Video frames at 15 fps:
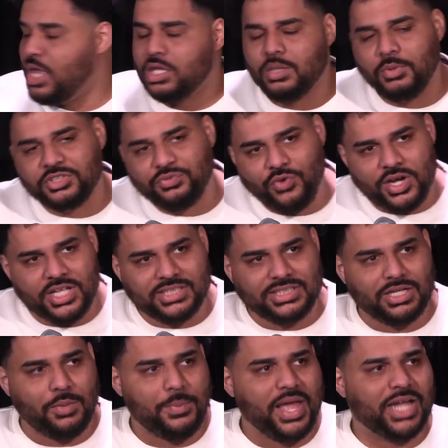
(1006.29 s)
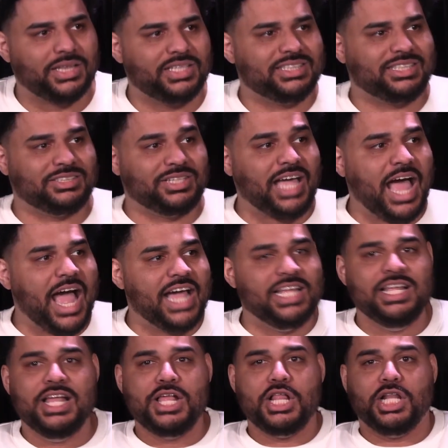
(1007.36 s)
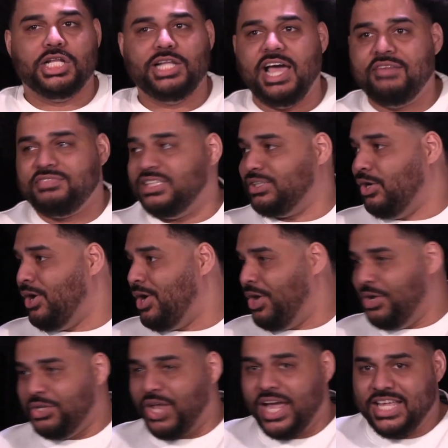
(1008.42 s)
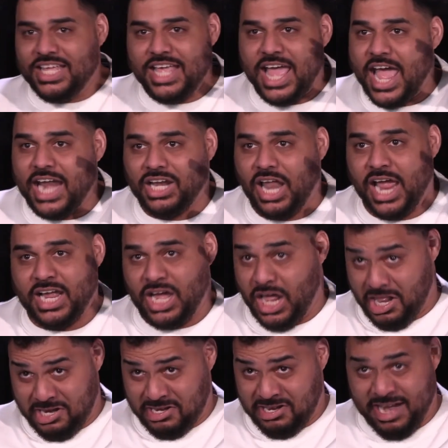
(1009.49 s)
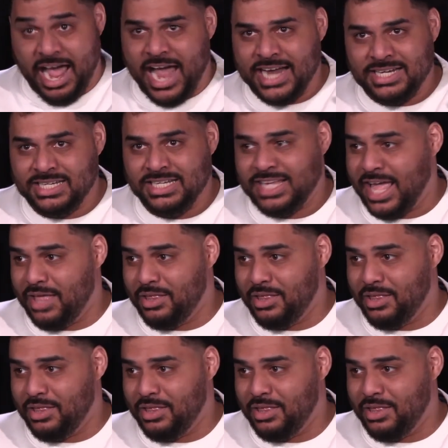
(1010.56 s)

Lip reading: The most funniest thing about this guy left his herd. Like he had like 90